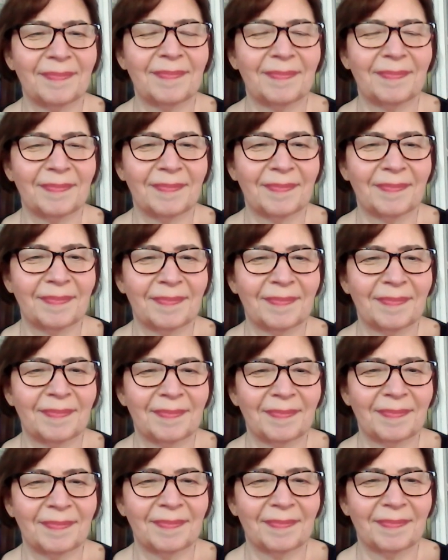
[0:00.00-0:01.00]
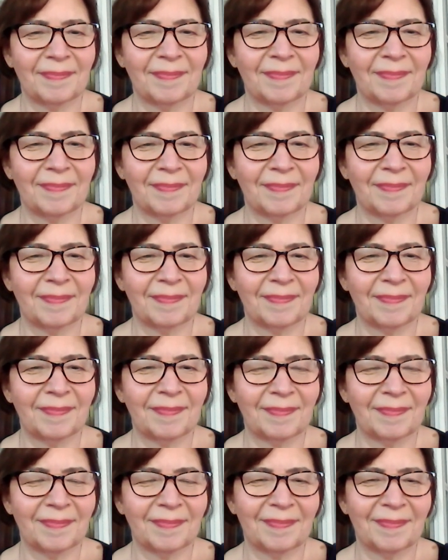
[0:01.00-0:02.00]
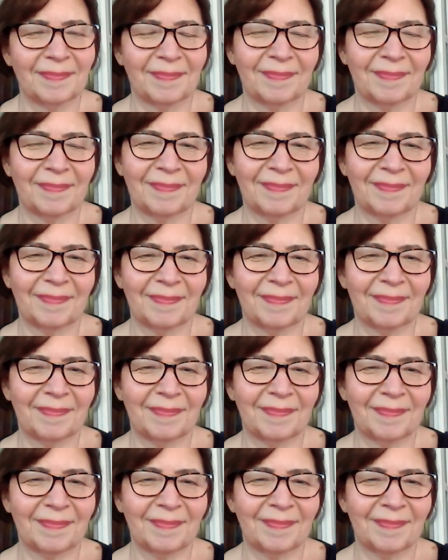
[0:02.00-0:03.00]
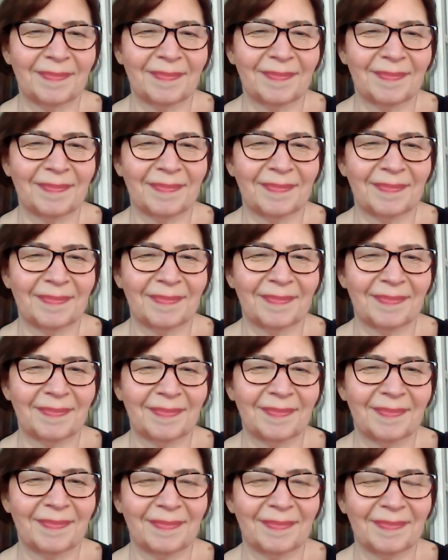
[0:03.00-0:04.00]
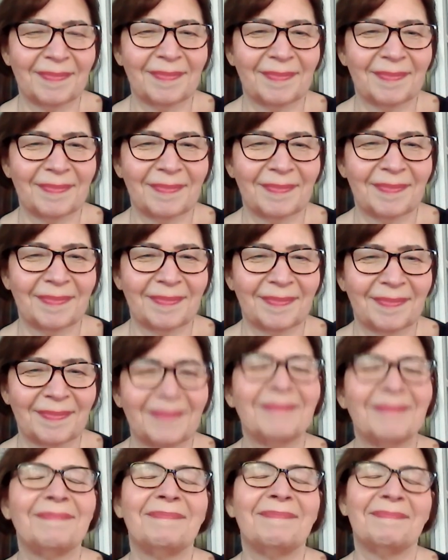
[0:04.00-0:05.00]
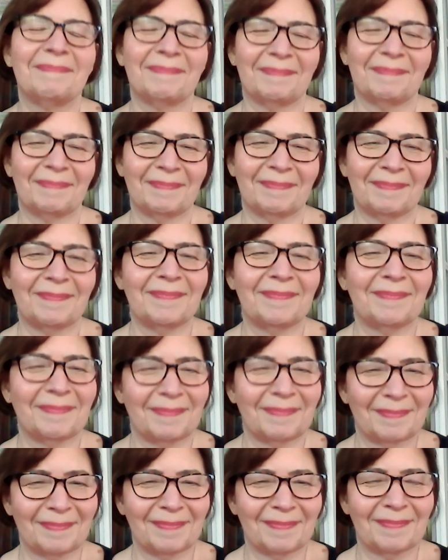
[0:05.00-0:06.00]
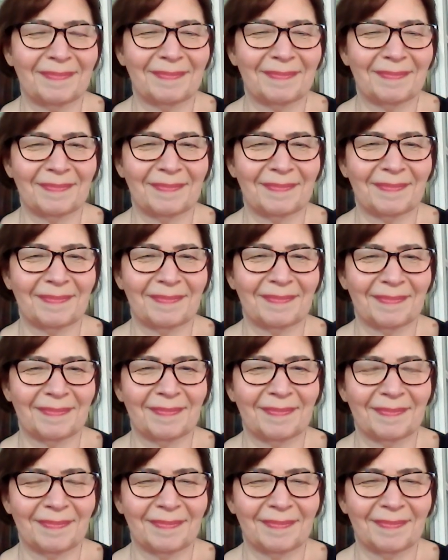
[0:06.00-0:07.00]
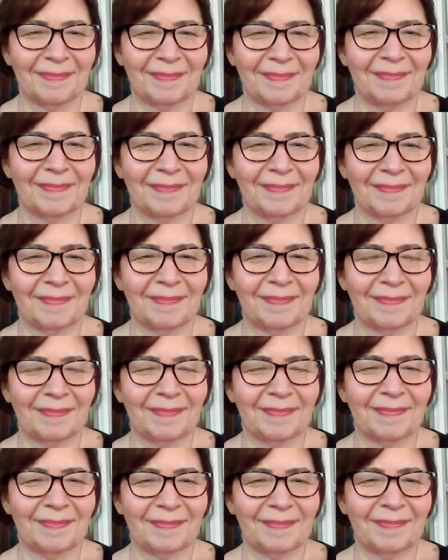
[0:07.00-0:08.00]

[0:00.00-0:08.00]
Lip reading: The person shown says nothing.